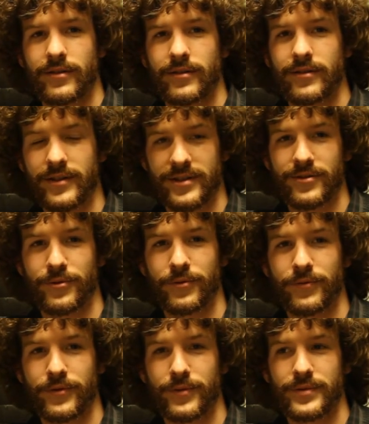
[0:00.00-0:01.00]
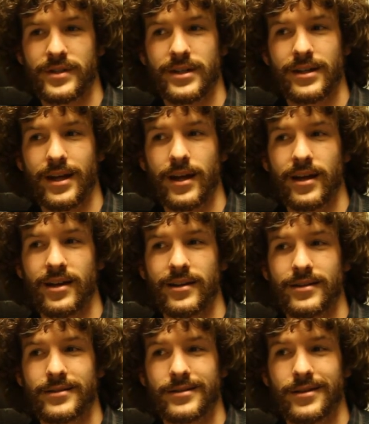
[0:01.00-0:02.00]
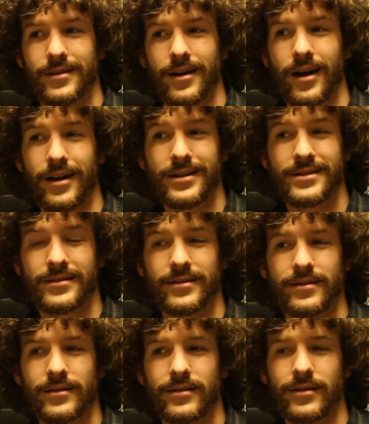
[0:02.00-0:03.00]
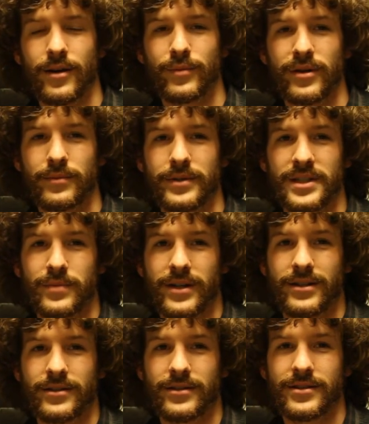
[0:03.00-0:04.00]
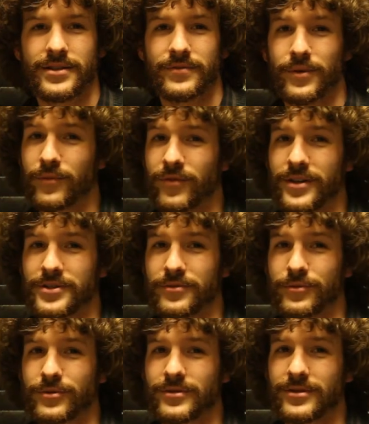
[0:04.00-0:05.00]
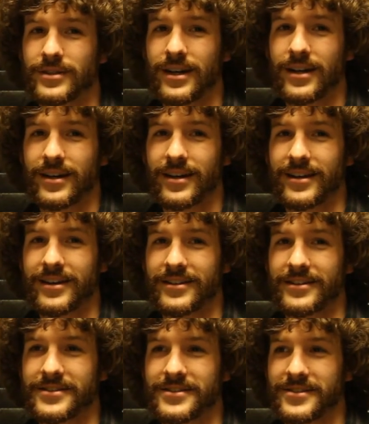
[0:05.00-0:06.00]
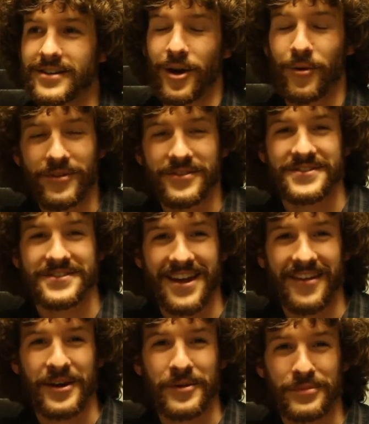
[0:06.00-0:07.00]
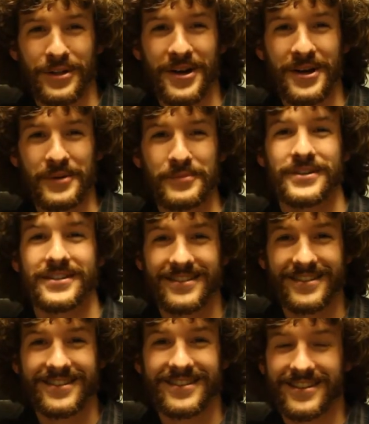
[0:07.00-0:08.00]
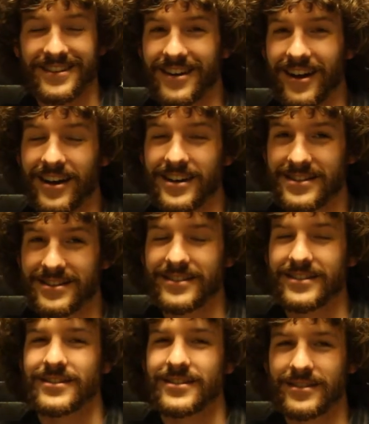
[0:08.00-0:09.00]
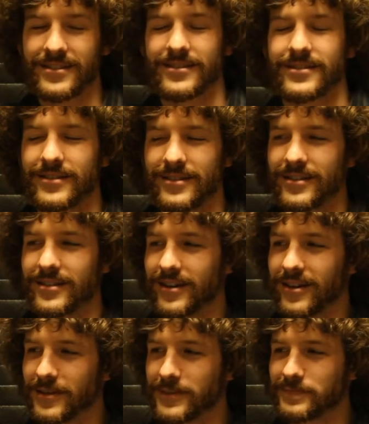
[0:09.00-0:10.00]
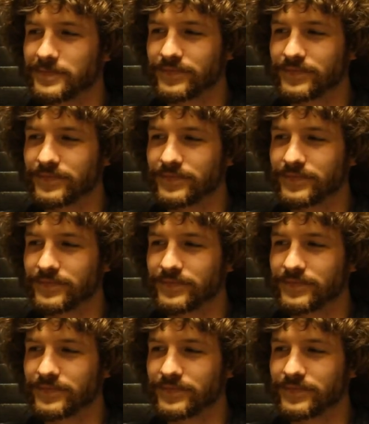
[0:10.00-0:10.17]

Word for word: this local film scene. And honestly, the Hubbub Expecting Goodness Film Festival is I don't want this to sound like a plug, but honestly, the the um,